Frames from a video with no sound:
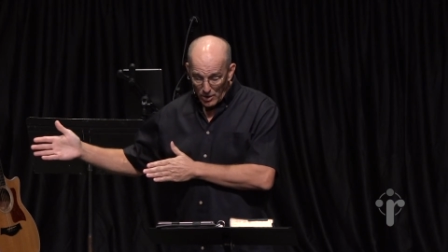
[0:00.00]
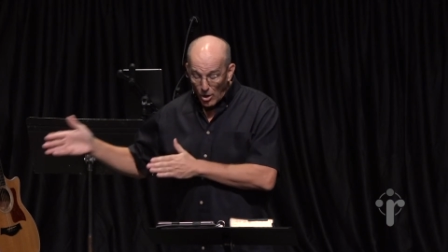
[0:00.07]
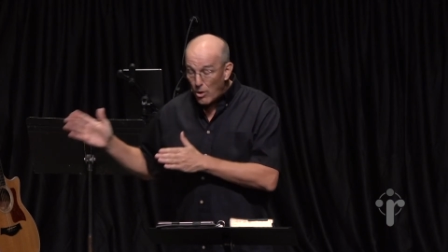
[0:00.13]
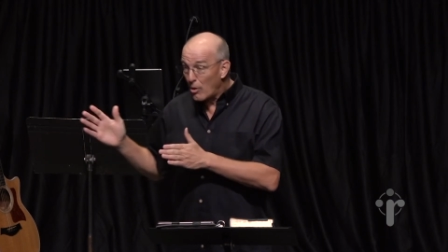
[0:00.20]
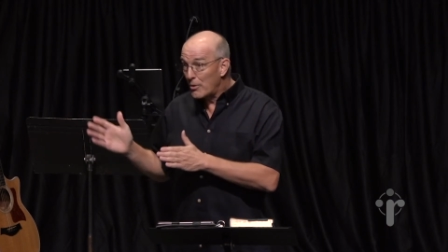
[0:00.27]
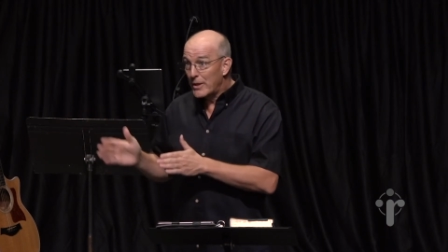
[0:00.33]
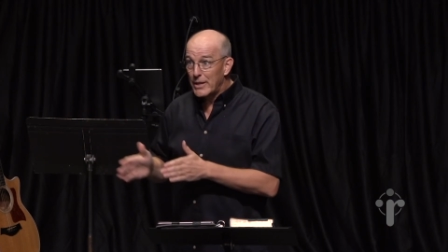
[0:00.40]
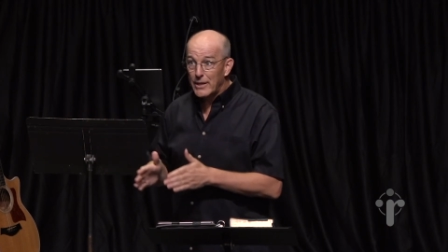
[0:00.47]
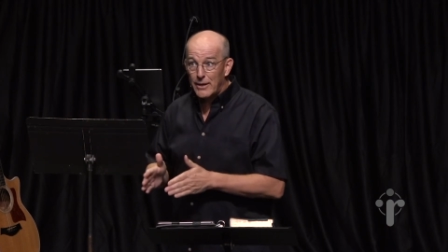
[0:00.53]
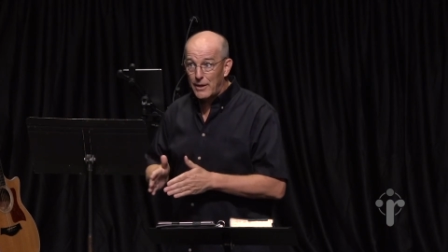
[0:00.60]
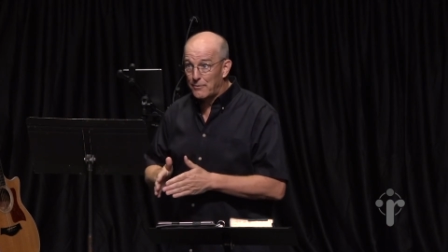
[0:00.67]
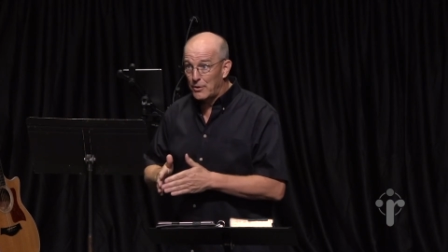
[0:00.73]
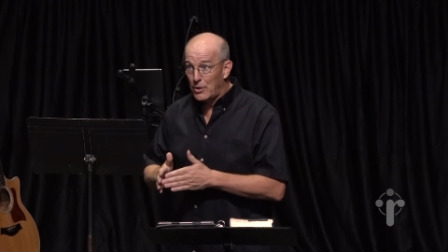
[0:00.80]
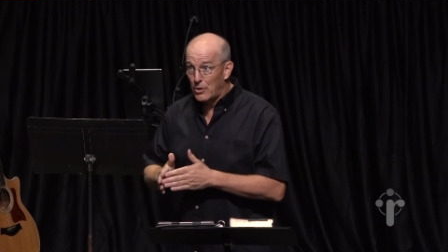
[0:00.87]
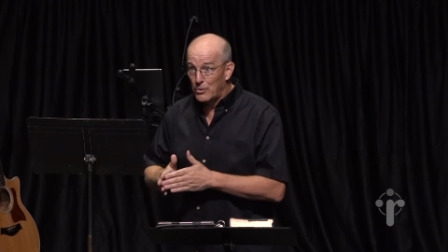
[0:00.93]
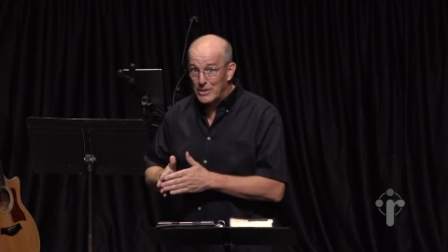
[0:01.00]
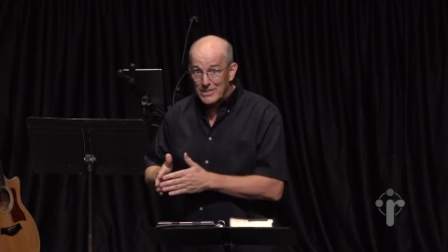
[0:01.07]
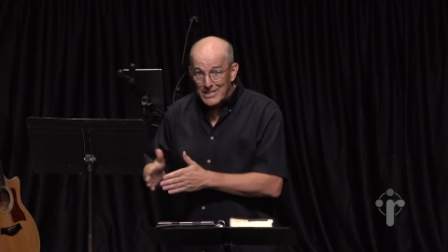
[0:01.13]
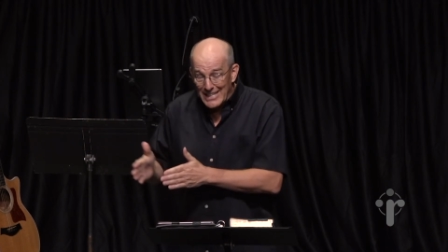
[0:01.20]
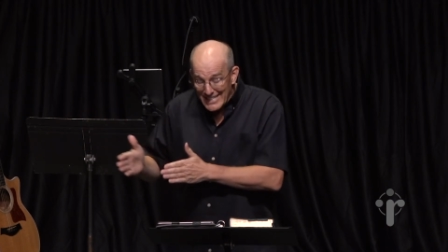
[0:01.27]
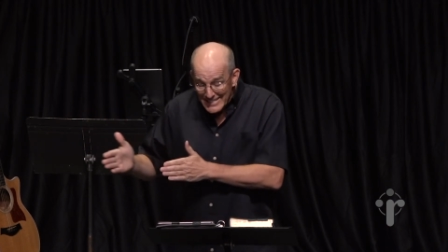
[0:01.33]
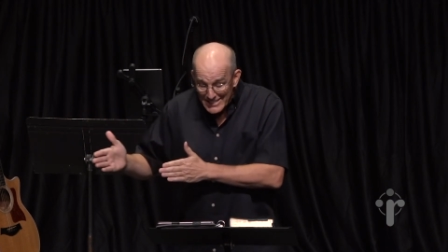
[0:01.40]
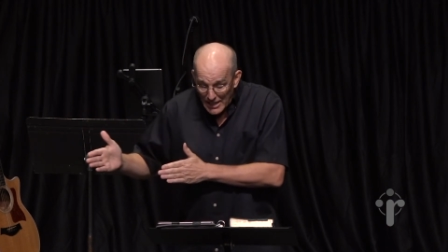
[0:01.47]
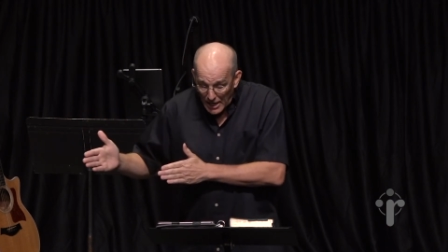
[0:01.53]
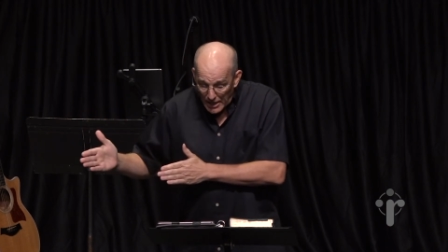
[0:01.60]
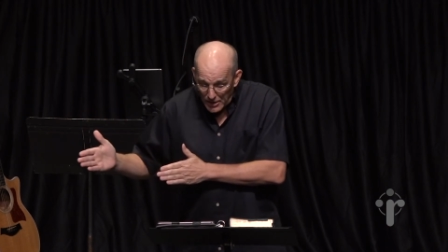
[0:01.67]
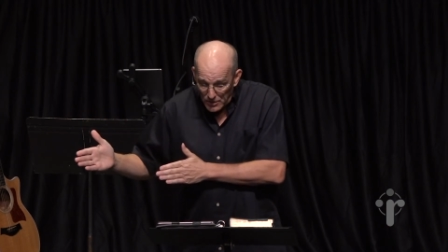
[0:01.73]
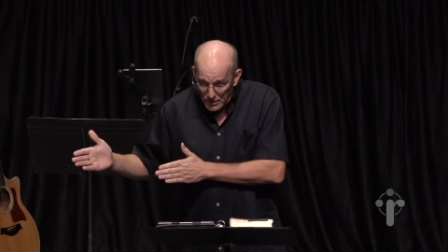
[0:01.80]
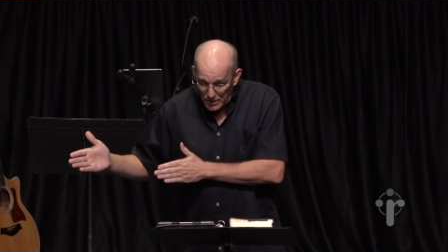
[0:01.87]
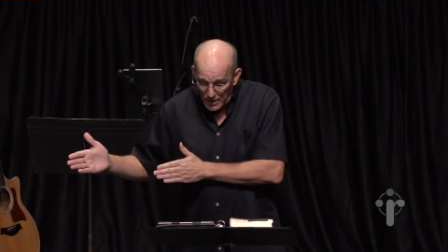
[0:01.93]
all that he had ever known his
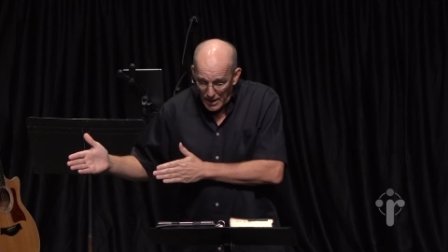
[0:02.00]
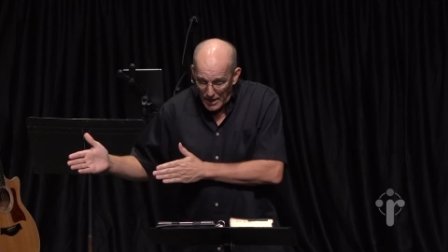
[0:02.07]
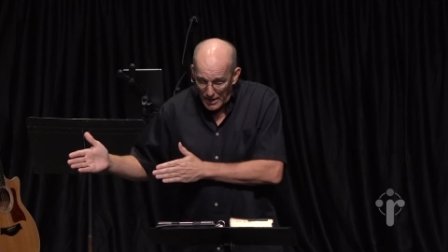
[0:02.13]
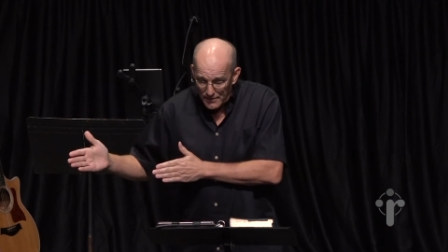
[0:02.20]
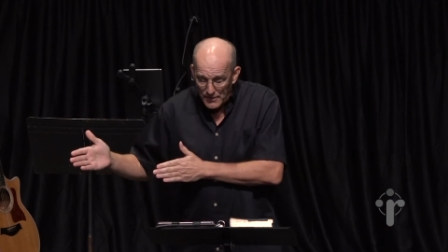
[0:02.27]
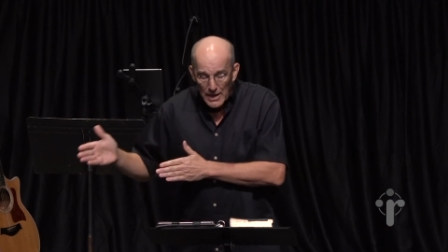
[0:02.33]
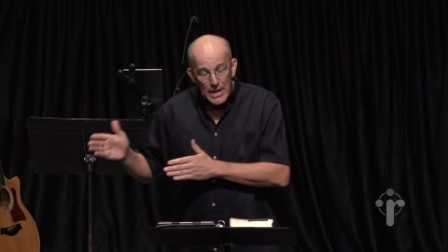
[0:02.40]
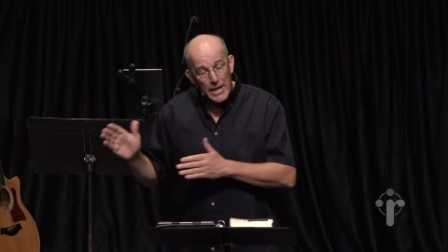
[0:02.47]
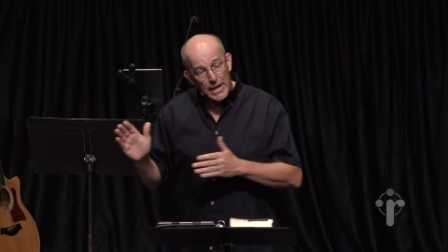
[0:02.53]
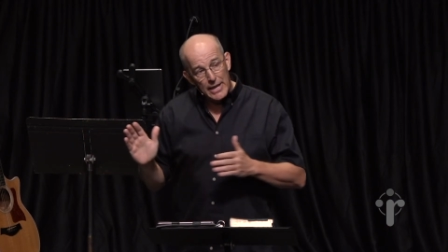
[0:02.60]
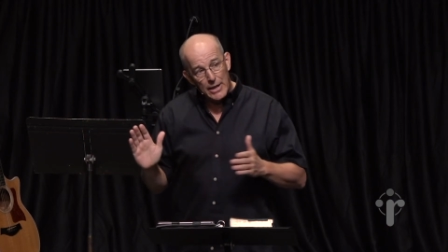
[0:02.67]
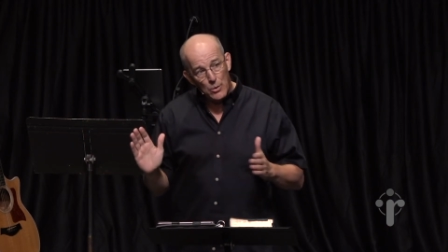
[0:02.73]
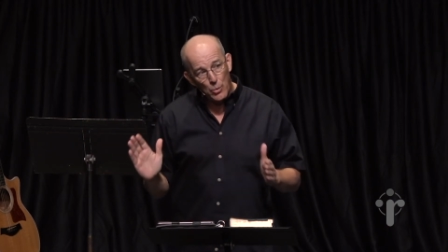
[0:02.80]
entire life, and he